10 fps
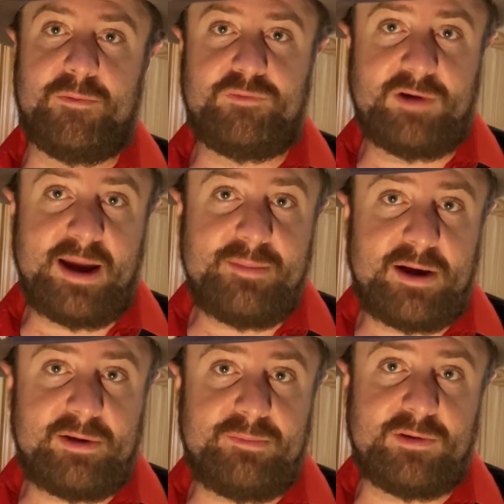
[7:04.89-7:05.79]

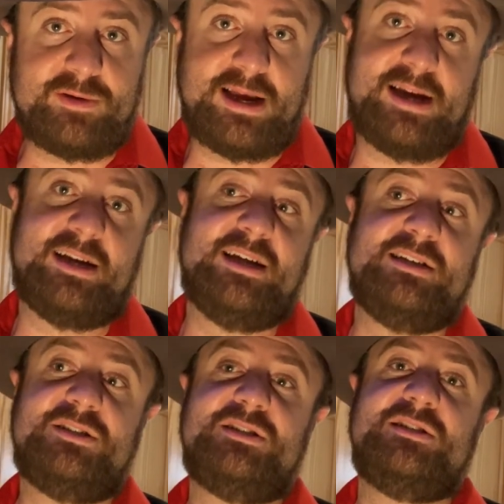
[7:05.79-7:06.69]
primary
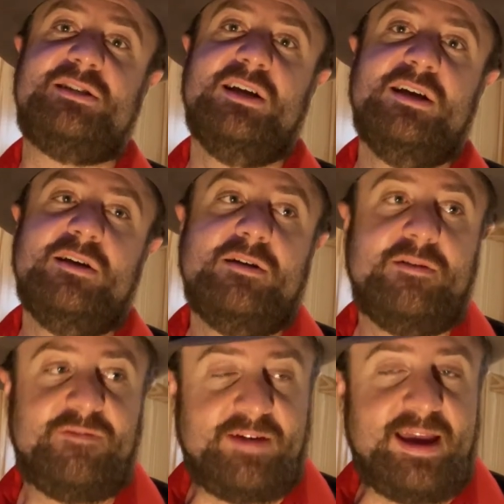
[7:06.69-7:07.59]
protagonists,
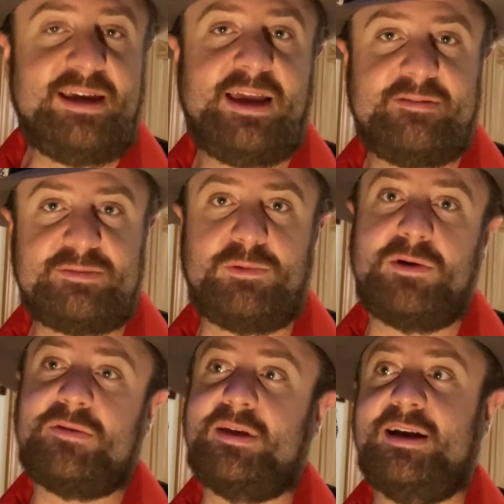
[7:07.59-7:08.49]
Fang gives
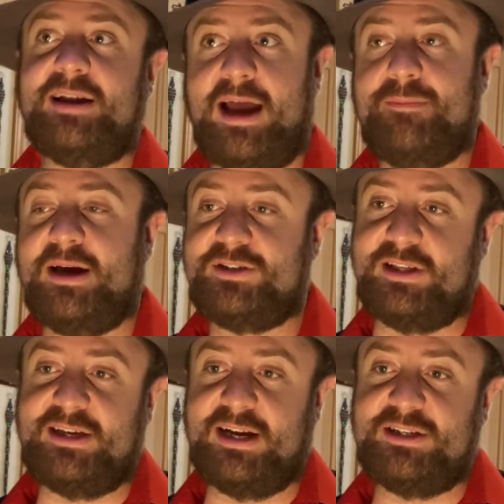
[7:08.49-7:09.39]
birth, and I'm
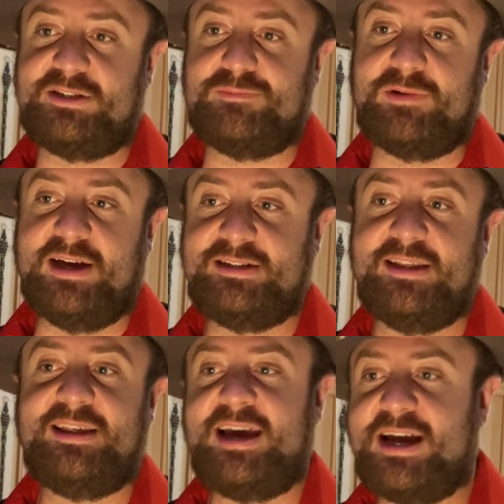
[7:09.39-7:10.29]
actually kind of surprised
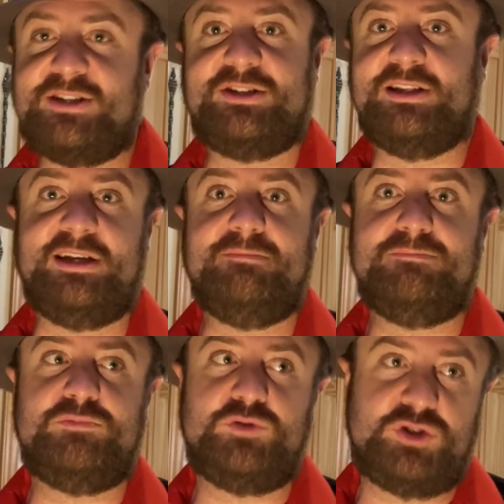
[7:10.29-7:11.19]
that they actually
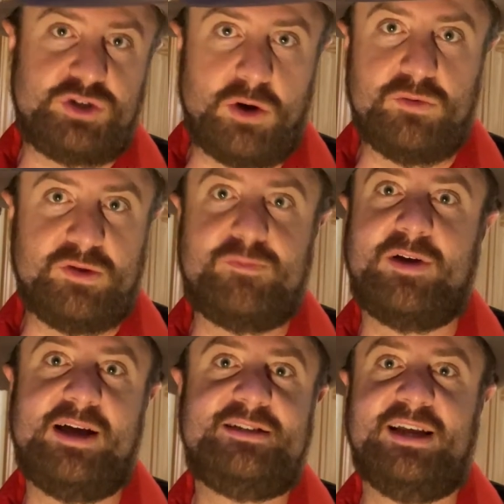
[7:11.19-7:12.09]
showed the
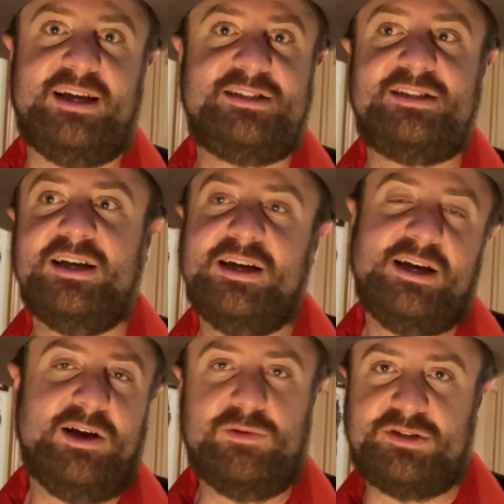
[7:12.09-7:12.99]
process.
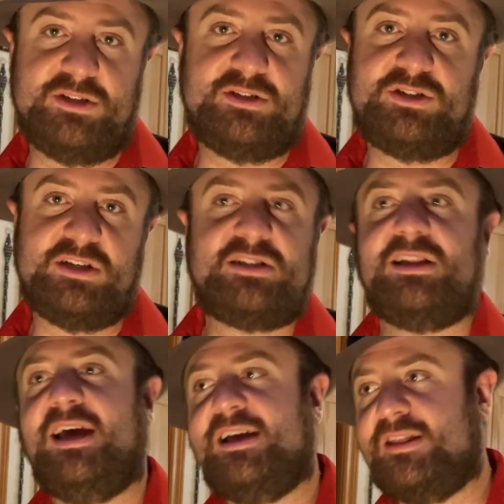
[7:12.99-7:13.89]
It wasn't just
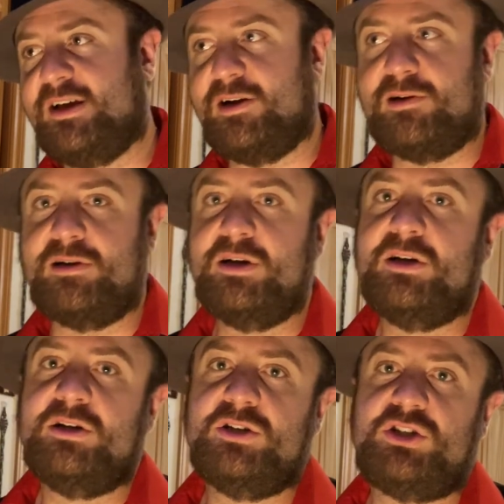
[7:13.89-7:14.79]
like they're
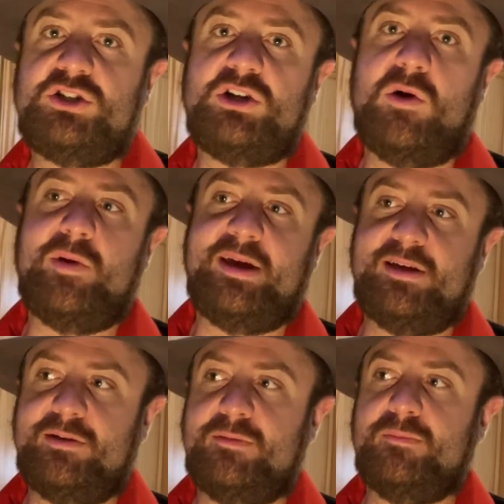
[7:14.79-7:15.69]

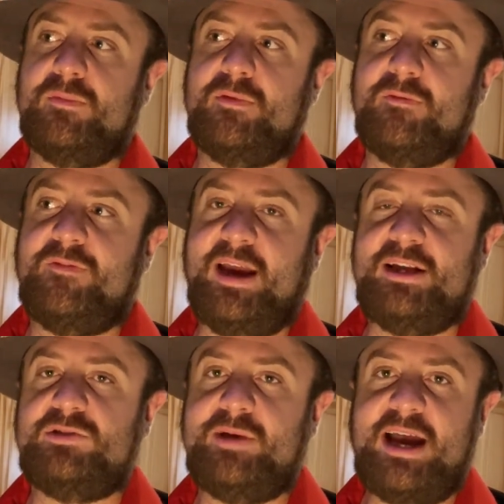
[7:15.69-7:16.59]
showing
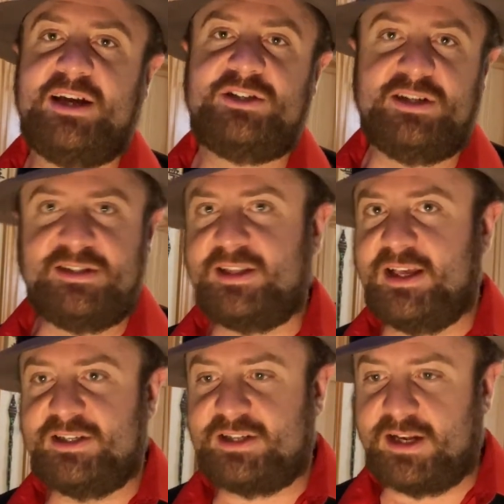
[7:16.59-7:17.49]
Fang's reactions and
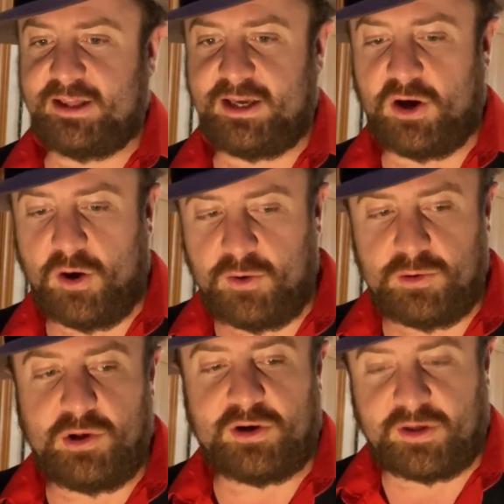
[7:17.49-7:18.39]
then suddenly, oh
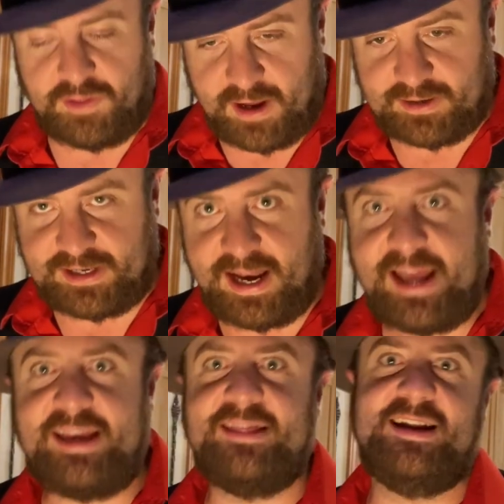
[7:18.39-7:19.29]
look, there's an
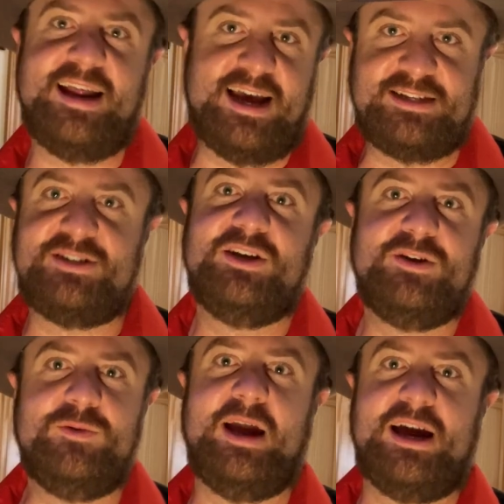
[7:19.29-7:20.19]
egg in the nest.
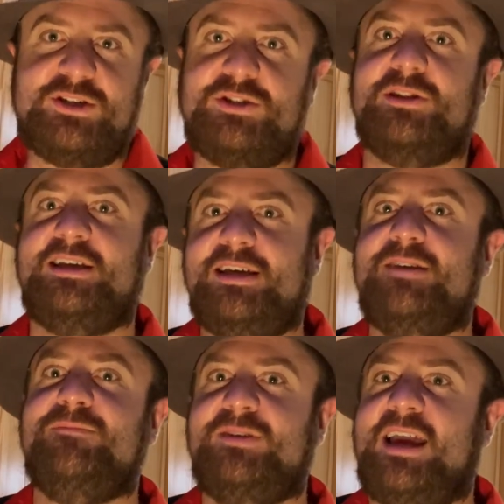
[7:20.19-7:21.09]
We
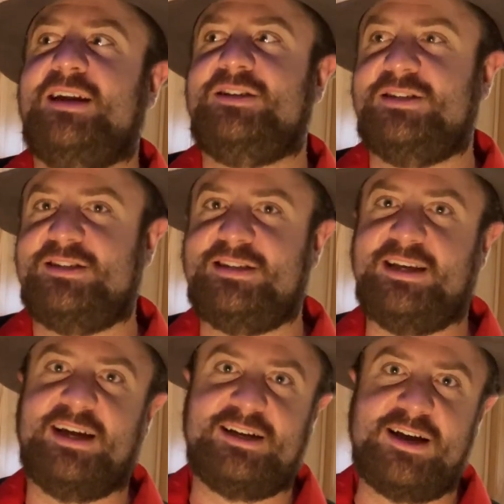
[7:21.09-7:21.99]
actually get to
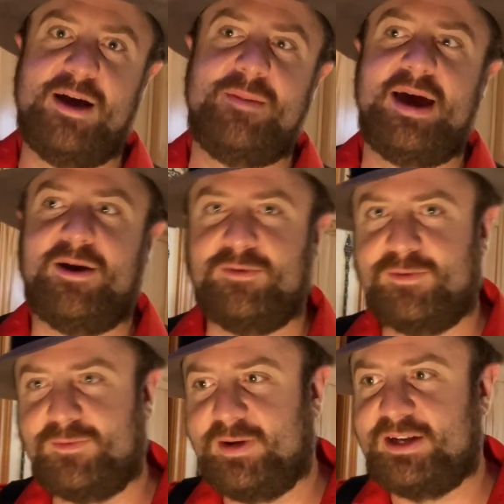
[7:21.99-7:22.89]
see it come
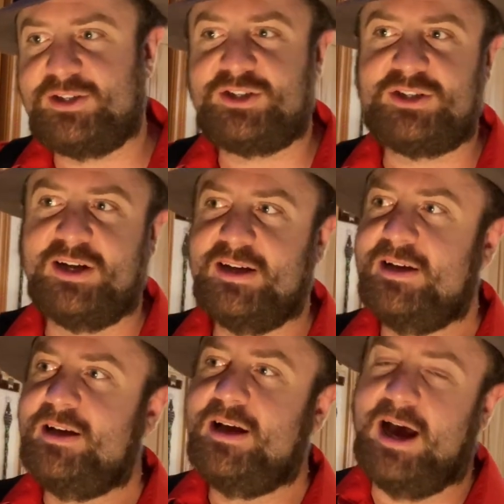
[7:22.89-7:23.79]
out, which
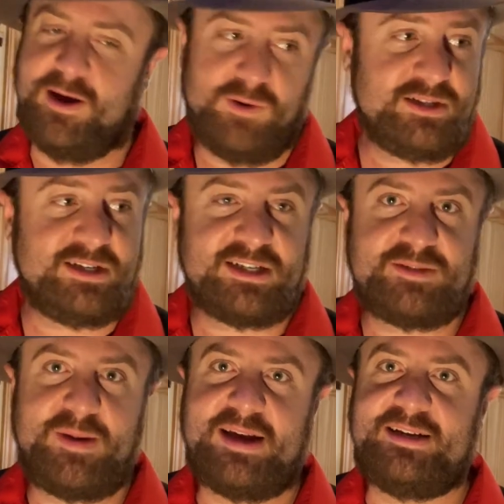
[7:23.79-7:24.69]
I wasn't
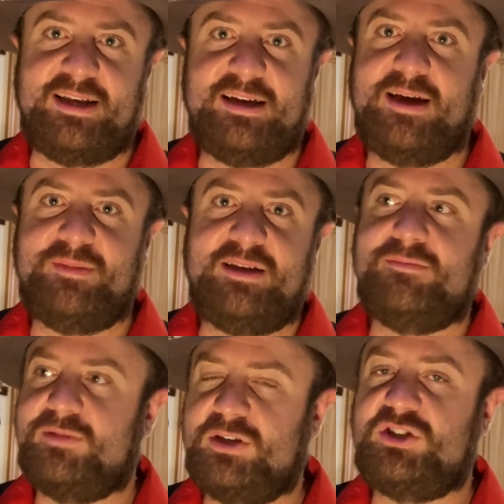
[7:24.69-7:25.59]
expecting. I
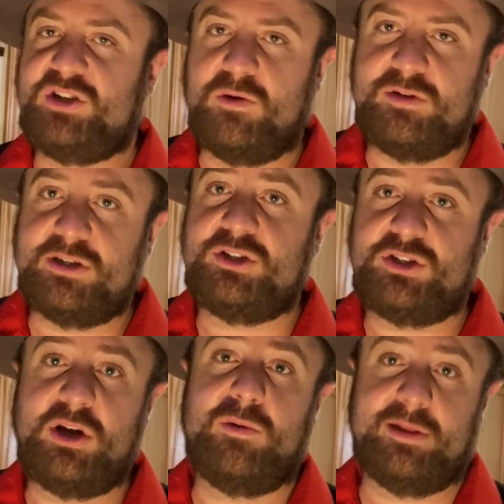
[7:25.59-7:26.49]
mean, this show does
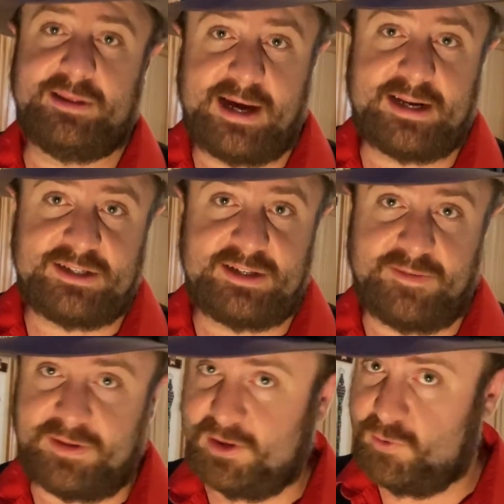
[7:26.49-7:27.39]
show a lot of
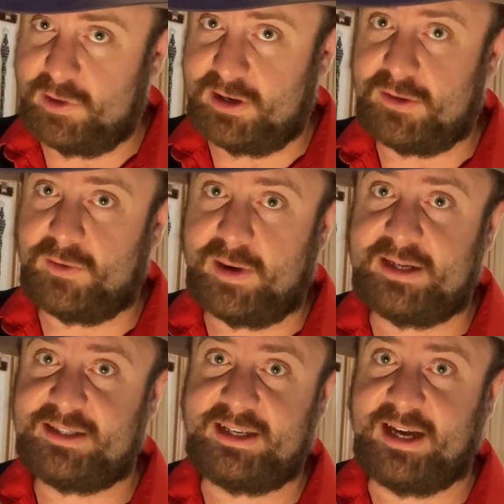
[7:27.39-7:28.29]
stuff that you wouldn't
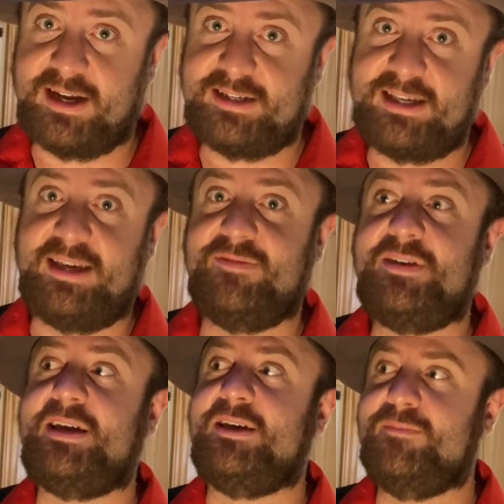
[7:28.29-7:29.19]
otherwise see on T
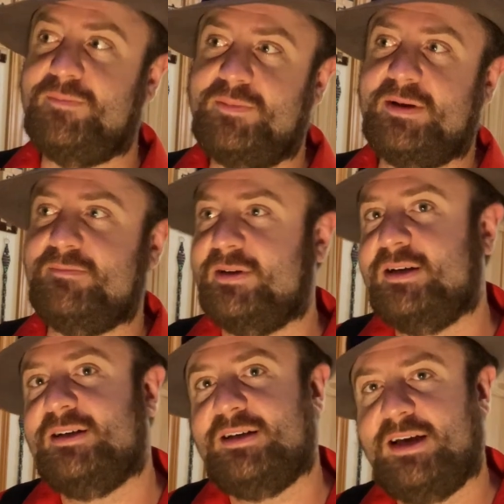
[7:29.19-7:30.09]
V, but,
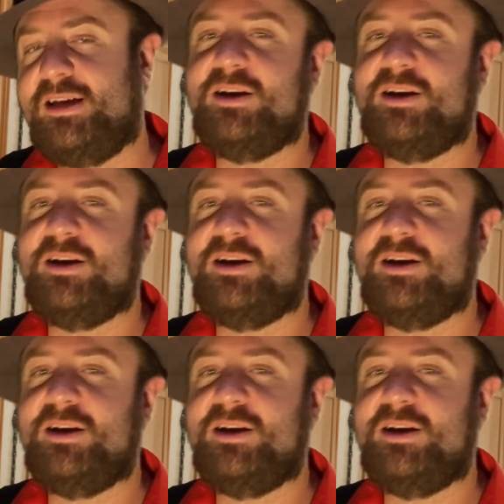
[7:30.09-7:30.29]
you